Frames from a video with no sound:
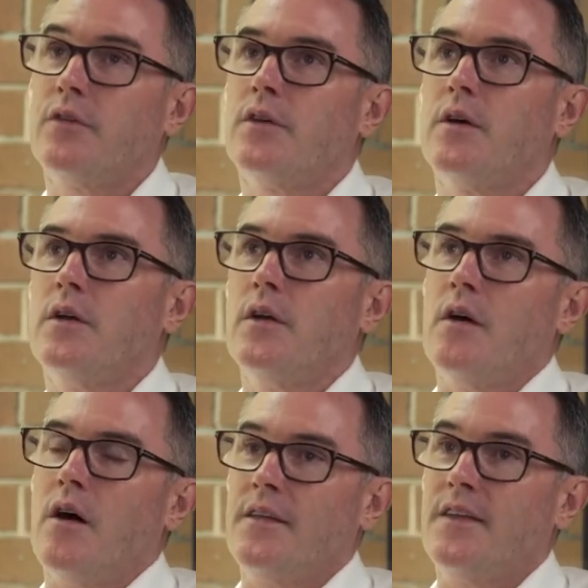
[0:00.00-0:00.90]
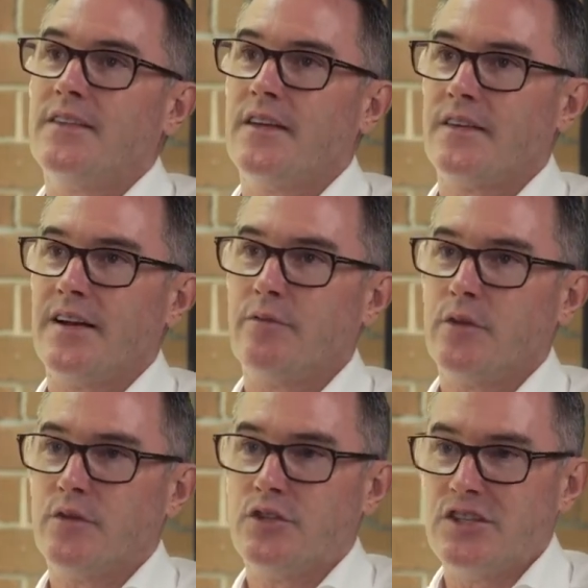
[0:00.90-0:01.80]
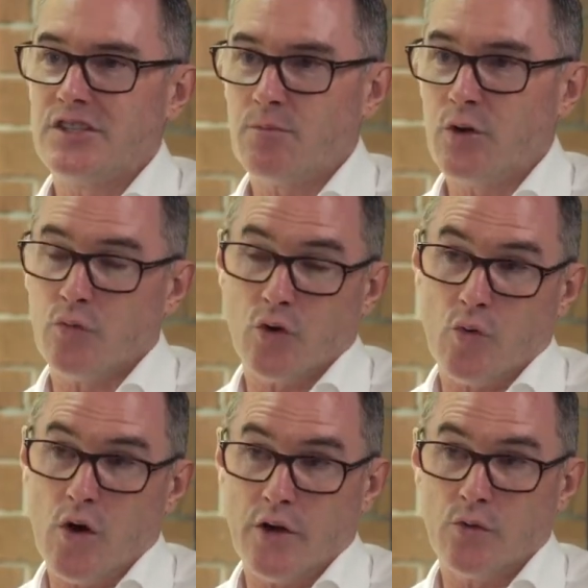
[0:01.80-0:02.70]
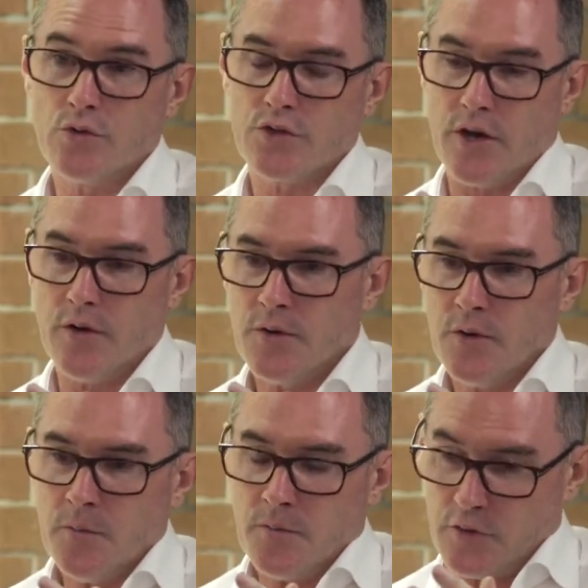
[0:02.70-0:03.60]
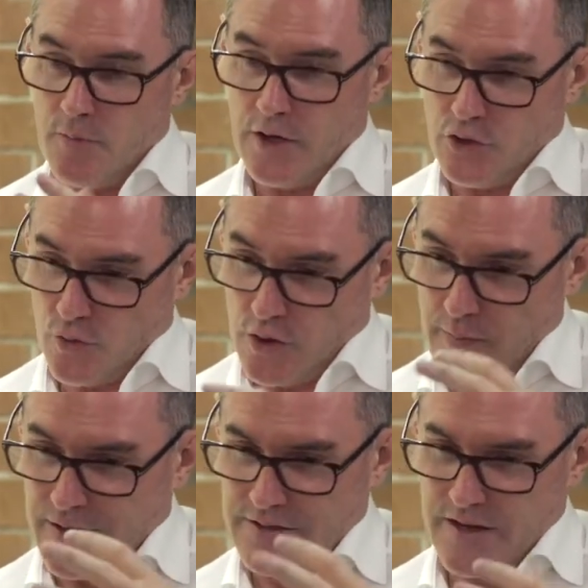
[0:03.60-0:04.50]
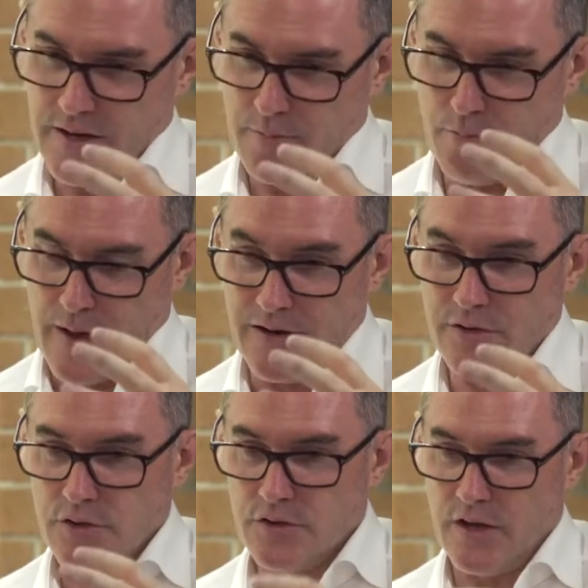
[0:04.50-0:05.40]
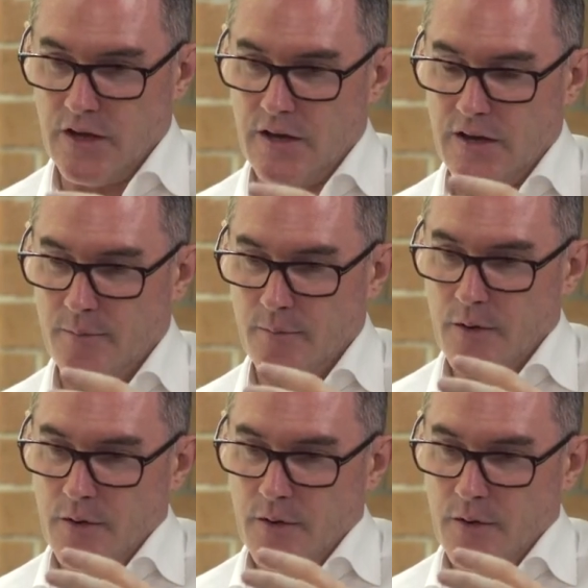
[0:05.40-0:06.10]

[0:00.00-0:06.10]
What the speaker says: So I think there's a level of discipline required also, mm-hmm, to make sure you maintain balance, and